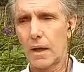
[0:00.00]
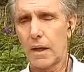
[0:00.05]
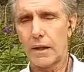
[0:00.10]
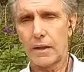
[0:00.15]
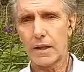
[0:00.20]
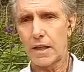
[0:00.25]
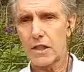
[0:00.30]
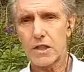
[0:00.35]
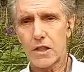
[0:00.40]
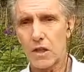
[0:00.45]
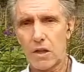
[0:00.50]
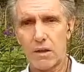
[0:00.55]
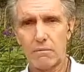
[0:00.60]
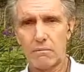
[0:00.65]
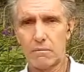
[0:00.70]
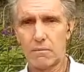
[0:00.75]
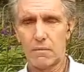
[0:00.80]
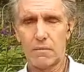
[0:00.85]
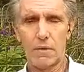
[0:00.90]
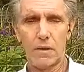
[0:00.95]
and that's
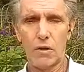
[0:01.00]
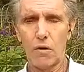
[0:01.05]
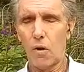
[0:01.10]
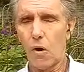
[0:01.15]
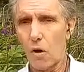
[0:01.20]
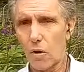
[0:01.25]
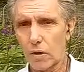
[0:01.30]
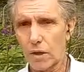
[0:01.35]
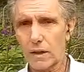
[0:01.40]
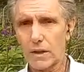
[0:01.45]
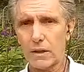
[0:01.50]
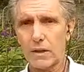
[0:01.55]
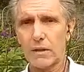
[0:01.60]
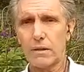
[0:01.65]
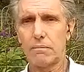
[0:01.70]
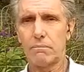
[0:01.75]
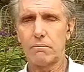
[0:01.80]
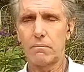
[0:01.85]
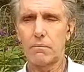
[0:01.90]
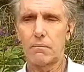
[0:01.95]
the only
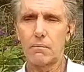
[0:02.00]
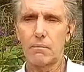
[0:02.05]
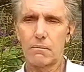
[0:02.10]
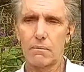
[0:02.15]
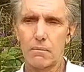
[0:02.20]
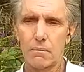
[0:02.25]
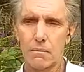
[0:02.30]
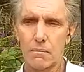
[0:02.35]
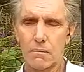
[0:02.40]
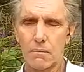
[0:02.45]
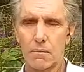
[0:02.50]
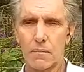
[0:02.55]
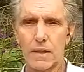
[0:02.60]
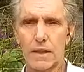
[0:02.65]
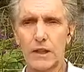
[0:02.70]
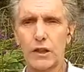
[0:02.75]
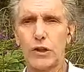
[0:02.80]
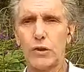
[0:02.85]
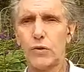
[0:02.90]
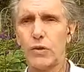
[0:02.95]

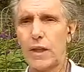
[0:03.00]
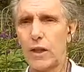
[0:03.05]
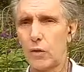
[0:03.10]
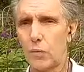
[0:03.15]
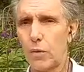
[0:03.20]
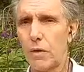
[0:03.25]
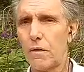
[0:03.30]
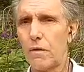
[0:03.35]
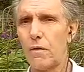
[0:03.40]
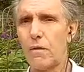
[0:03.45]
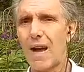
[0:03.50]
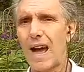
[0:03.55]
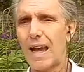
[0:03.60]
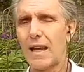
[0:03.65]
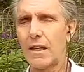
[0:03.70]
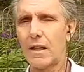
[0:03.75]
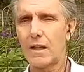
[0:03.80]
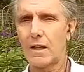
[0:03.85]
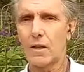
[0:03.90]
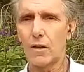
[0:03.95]
tissue that we
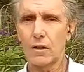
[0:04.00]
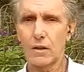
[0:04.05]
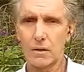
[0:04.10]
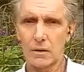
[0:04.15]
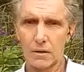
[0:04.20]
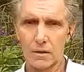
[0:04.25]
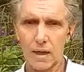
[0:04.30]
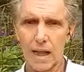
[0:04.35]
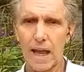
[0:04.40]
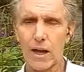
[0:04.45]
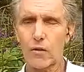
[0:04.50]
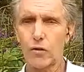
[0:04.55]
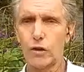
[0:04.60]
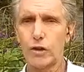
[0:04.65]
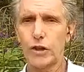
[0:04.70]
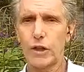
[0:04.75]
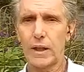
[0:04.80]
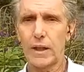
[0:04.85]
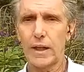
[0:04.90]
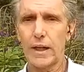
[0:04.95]
find
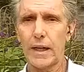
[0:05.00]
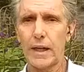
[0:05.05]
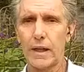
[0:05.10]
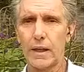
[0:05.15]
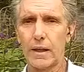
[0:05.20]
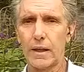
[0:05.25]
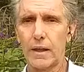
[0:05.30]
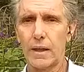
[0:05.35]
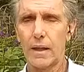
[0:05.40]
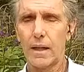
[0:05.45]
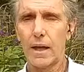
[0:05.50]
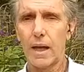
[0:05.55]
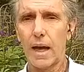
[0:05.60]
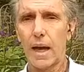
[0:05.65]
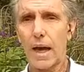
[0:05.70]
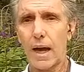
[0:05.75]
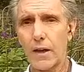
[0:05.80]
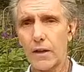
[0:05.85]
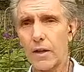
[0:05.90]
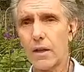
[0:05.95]
glycogen in,
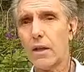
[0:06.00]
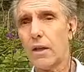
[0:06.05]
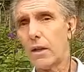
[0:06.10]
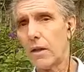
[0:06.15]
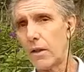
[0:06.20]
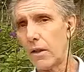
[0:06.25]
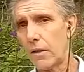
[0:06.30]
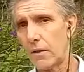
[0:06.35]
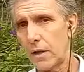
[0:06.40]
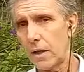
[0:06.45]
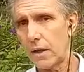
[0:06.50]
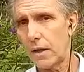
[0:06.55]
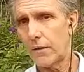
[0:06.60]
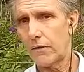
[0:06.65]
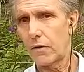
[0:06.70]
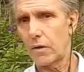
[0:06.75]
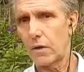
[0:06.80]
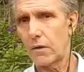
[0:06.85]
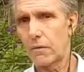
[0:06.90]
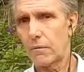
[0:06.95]
other than
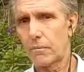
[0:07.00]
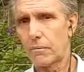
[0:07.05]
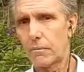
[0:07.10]
liver.